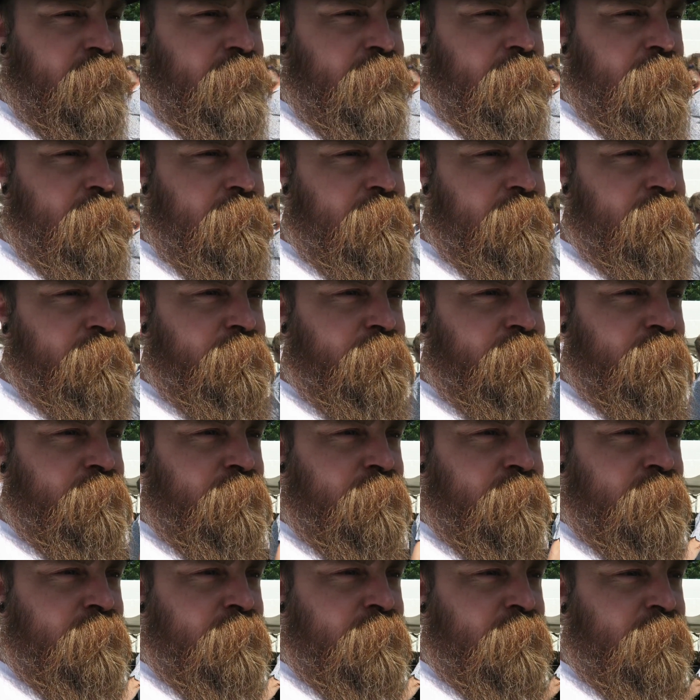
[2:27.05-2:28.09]
30?
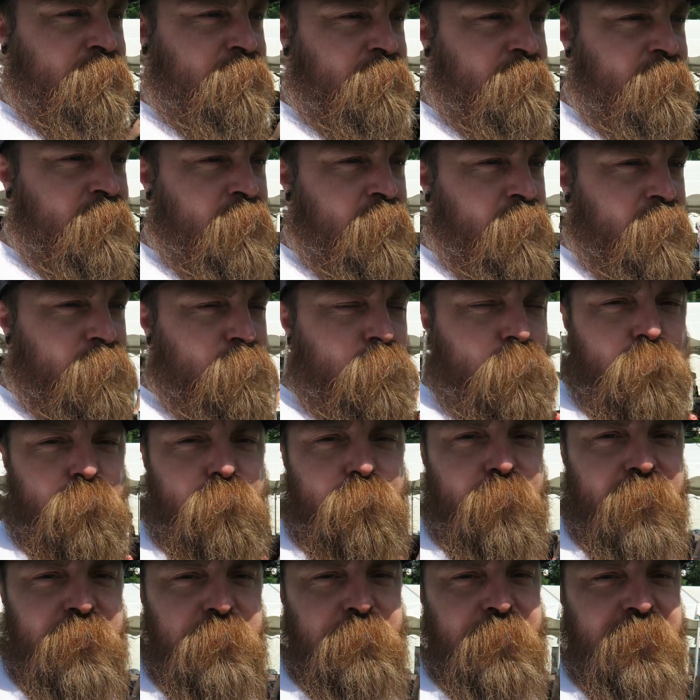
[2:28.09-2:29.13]

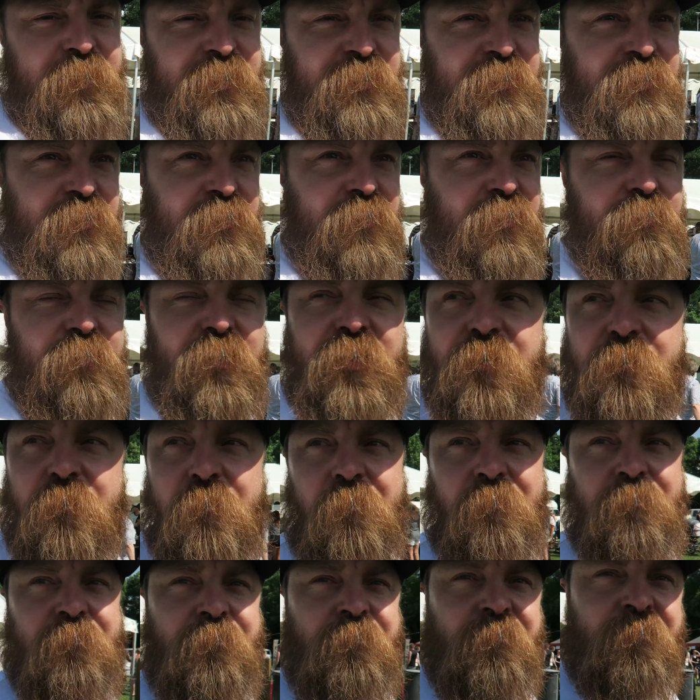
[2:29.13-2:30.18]
Oh, fresh peas. Lovely.
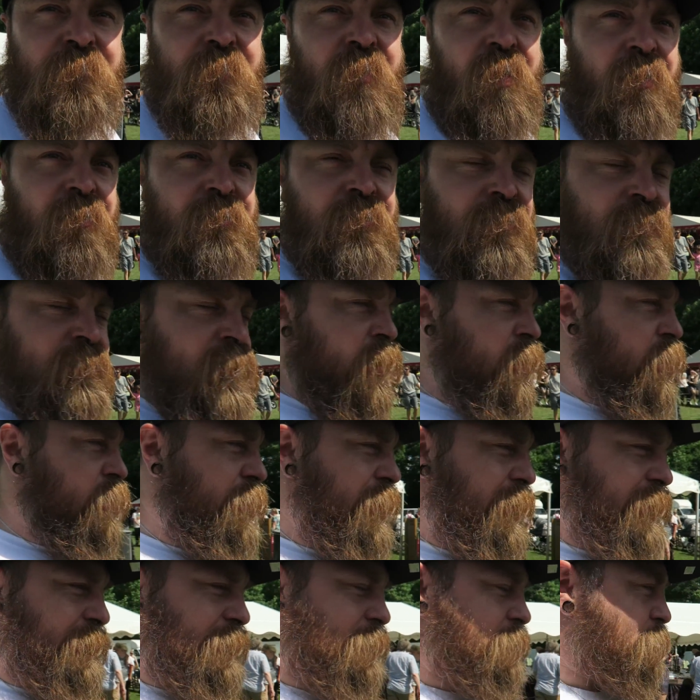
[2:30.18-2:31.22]

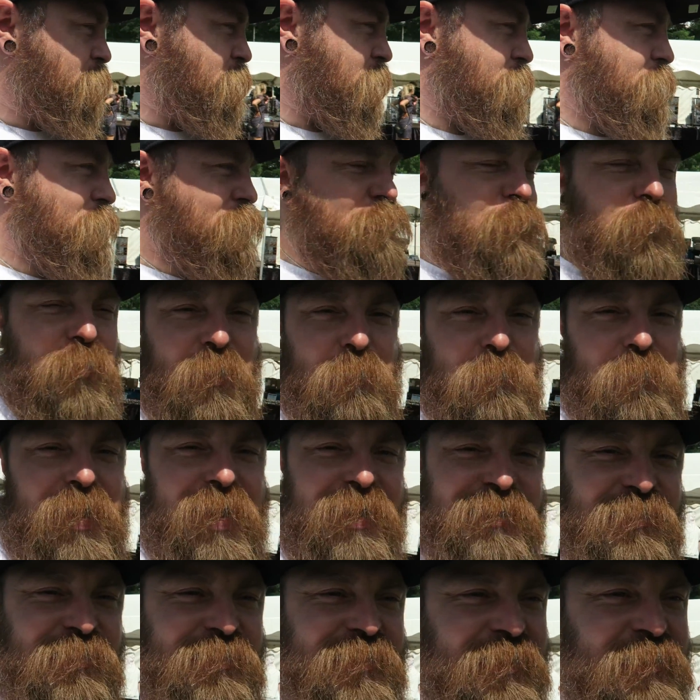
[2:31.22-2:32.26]
Alrighty, but we saw that
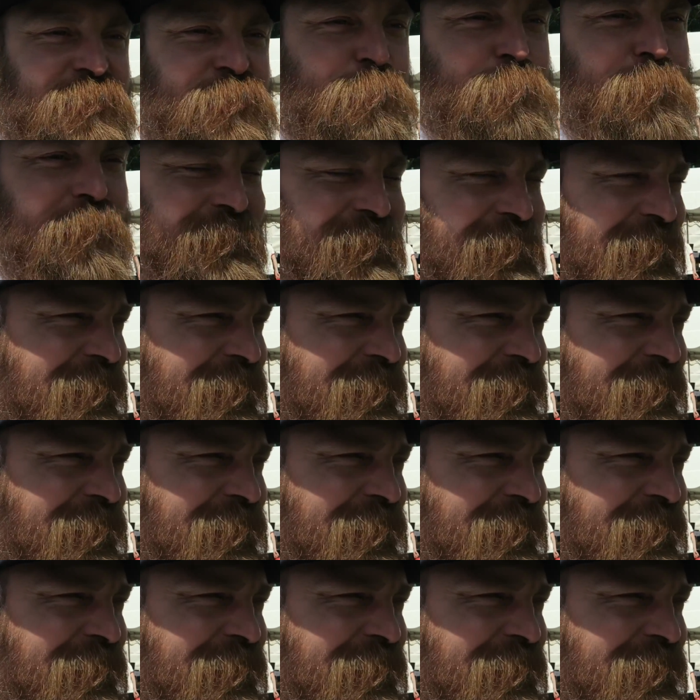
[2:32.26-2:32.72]
mask, like, should we